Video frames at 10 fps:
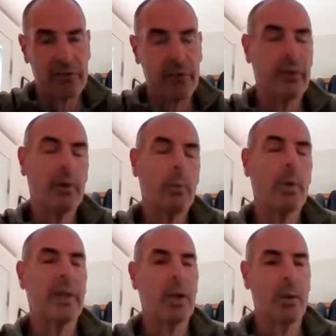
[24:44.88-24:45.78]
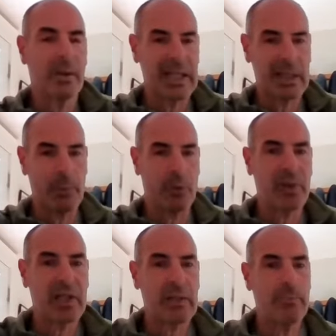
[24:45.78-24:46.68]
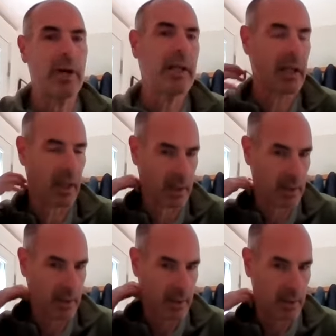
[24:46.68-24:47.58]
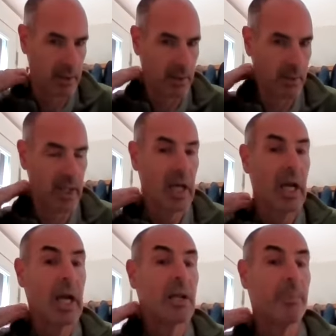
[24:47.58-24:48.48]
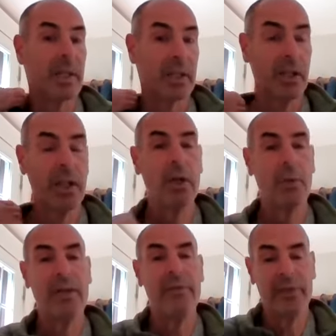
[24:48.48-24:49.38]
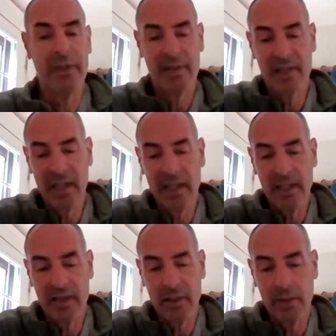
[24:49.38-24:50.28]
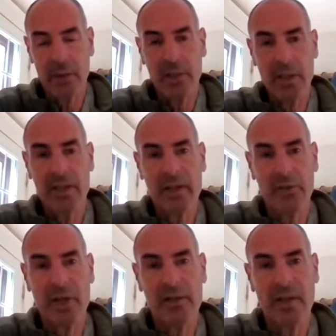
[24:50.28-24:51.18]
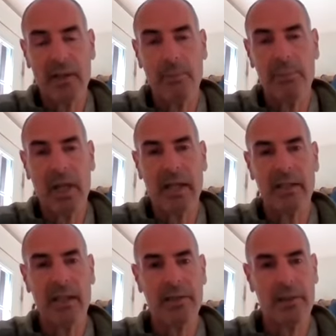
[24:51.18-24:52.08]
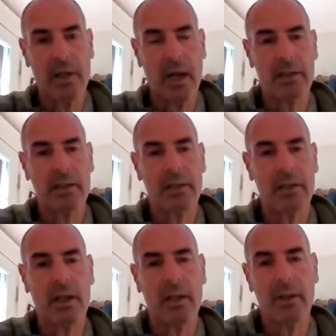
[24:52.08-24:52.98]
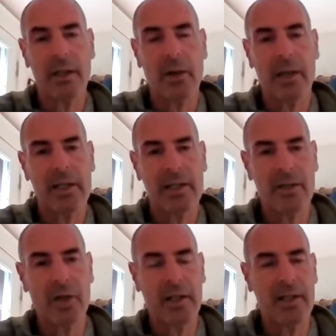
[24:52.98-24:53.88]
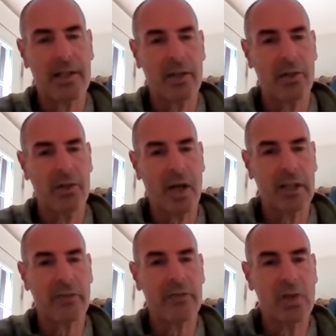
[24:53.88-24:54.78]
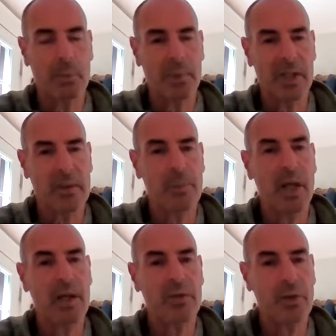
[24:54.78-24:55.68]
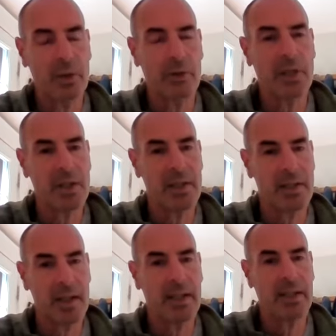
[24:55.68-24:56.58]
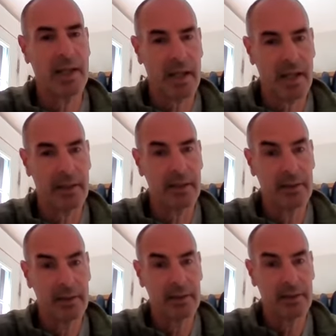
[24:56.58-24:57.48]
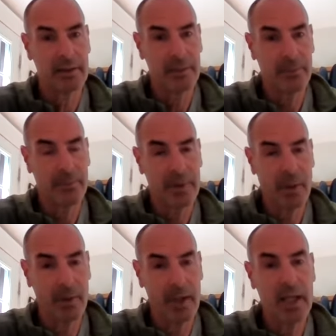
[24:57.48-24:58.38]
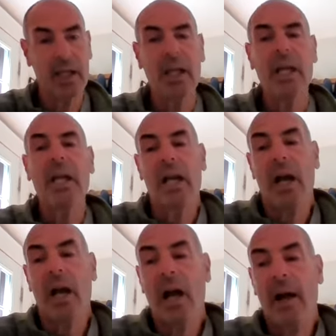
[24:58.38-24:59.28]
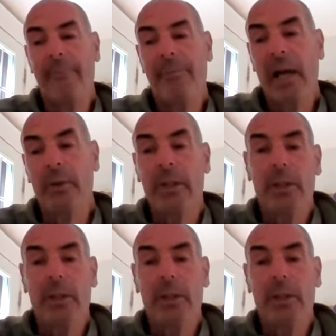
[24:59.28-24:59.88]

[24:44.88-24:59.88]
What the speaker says: for what they call the smooth spreading Okay, but if the skin is nourished, it suggests that the blood is not. I guess the Chinese say there's not enough surplus blood to nourish the skin and the hair. Okay. Now,